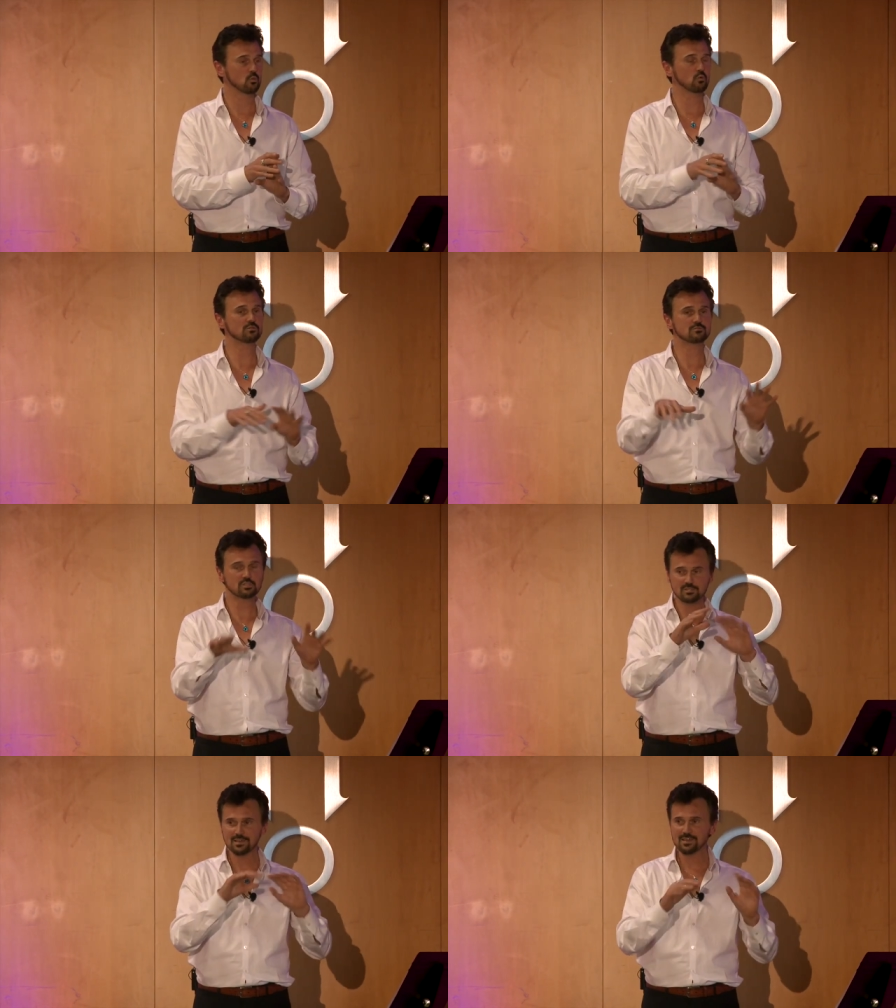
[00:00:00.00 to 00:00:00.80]
Well,
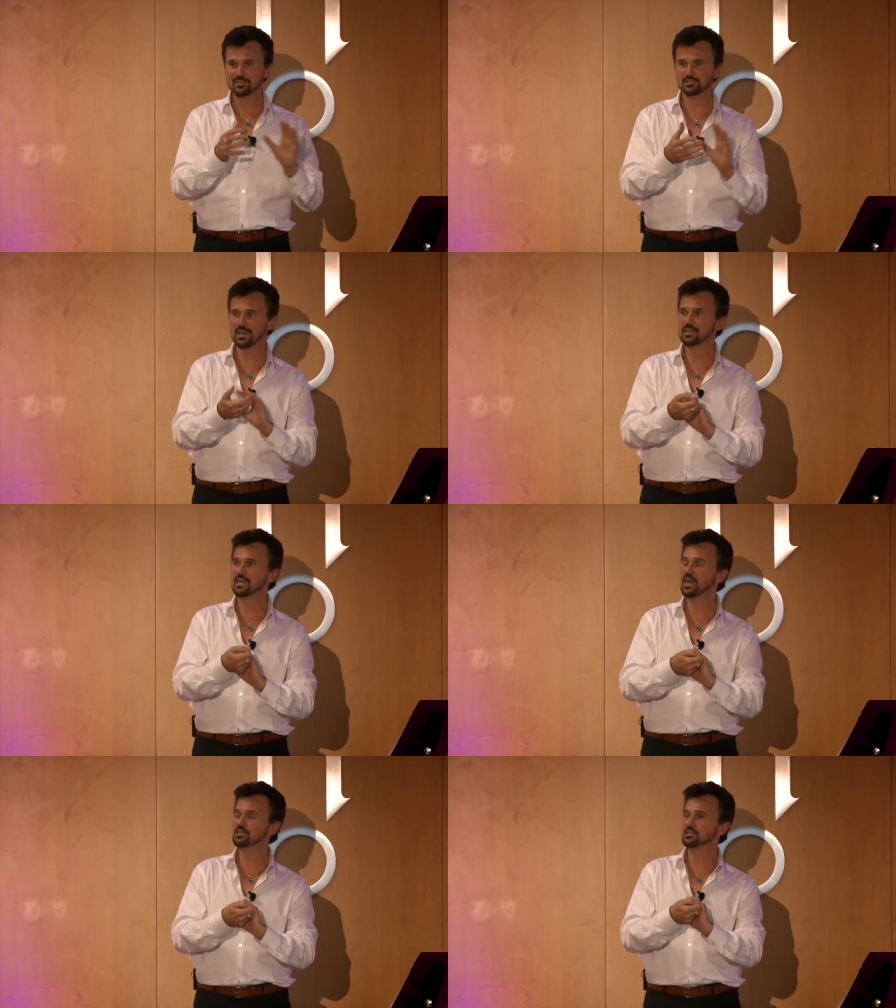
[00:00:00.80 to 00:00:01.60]
just stay
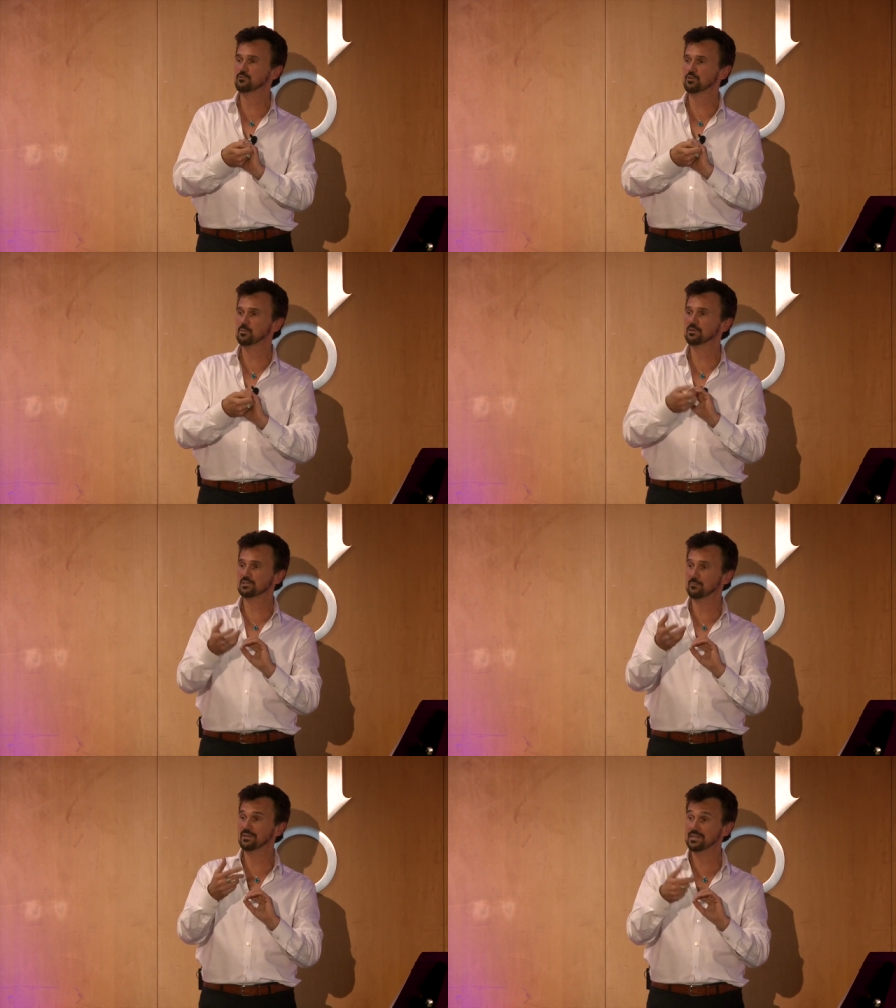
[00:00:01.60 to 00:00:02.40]
engaged here with me
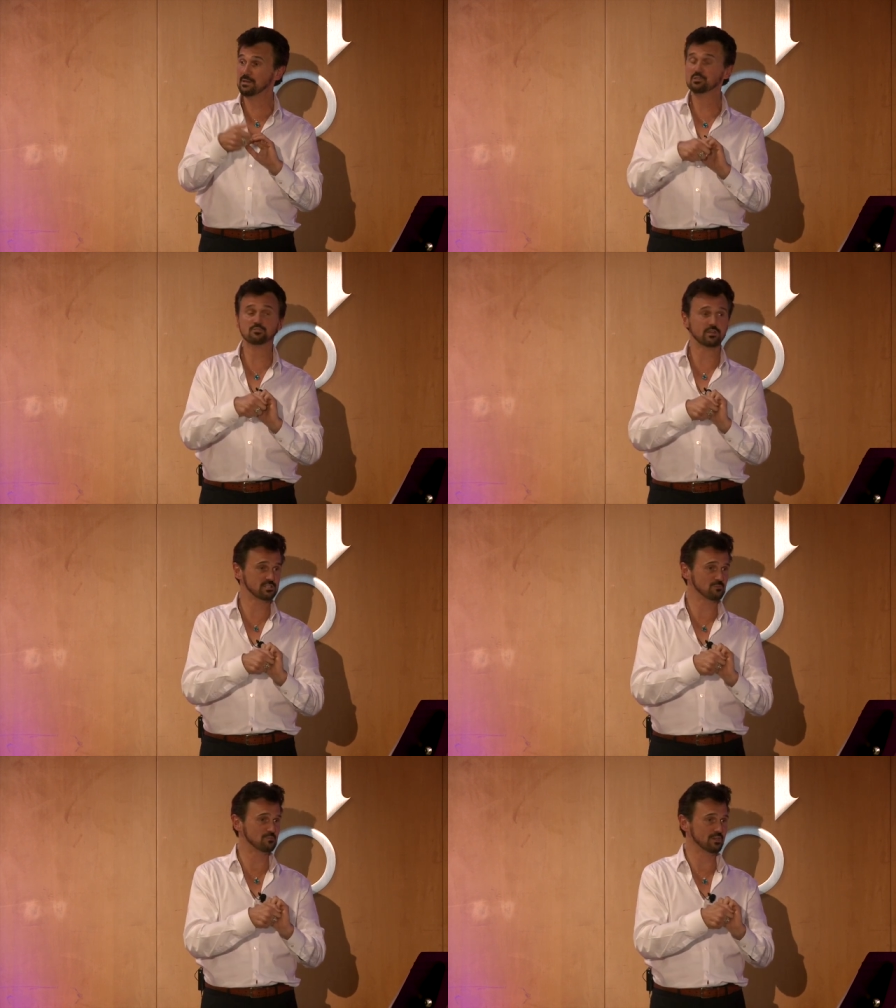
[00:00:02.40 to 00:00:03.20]
because I'm going to demonstrate
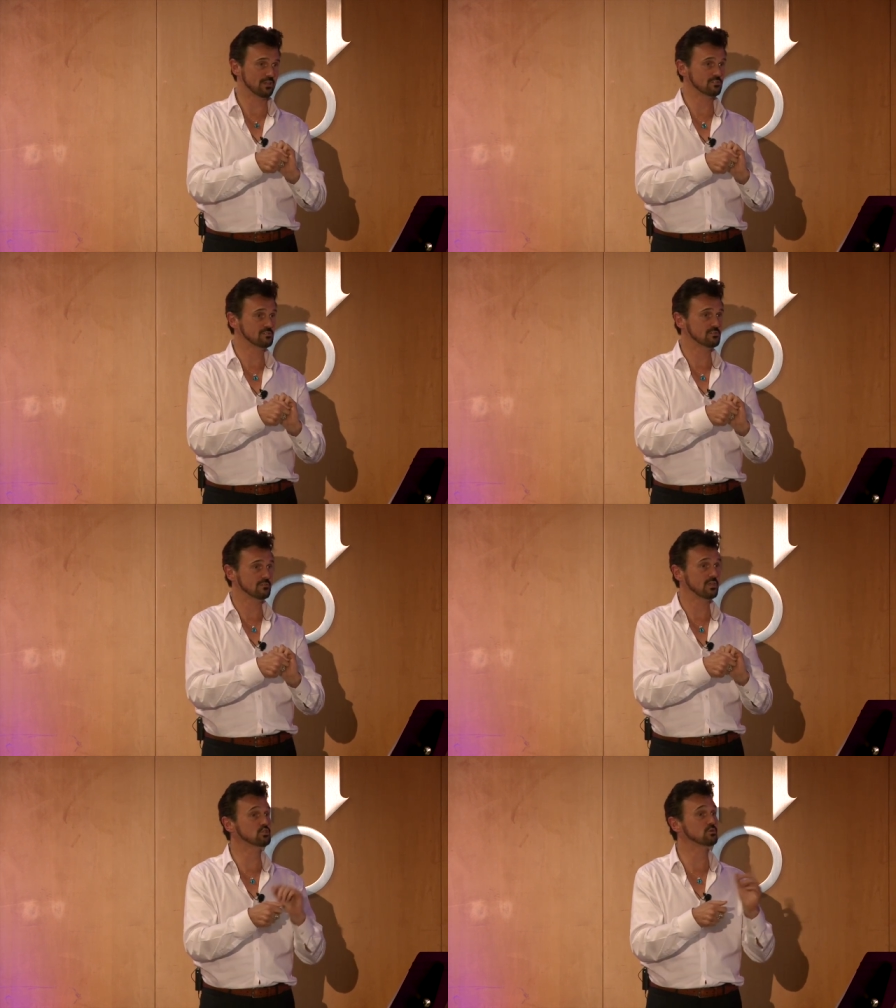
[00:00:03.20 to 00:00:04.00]
some things
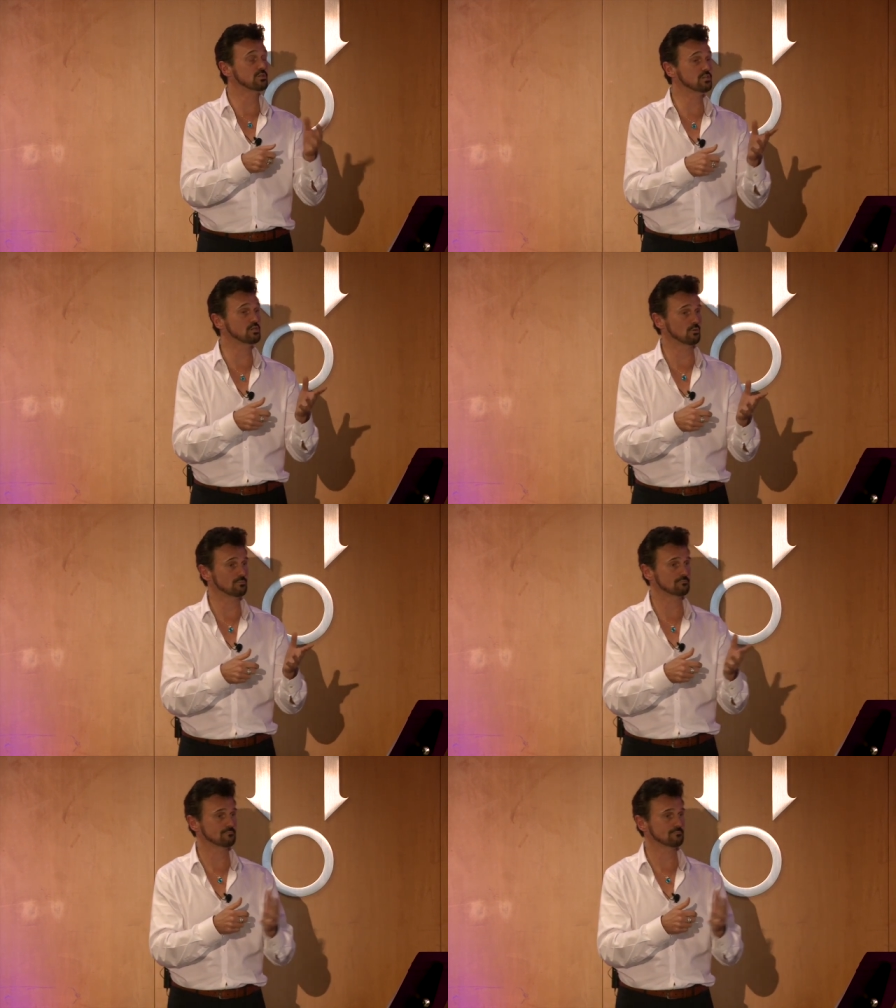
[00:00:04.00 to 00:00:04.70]
that you can do.